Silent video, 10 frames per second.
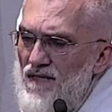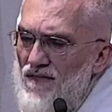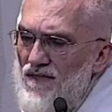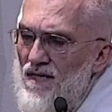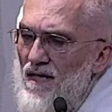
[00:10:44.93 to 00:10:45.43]

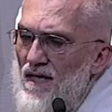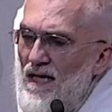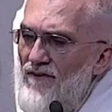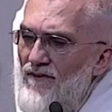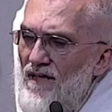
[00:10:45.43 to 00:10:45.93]
gave an
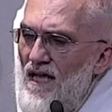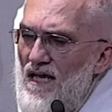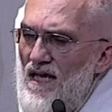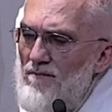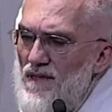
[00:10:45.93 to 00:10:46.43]
$8
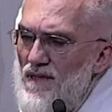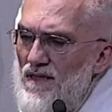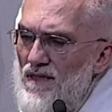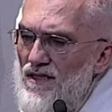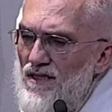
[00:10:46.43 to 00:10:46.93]
million
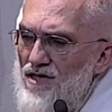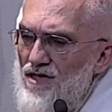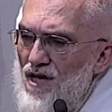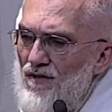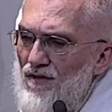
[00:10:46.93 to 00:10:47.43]

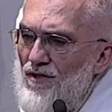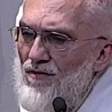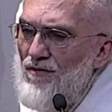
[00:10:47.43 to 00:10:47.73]
grant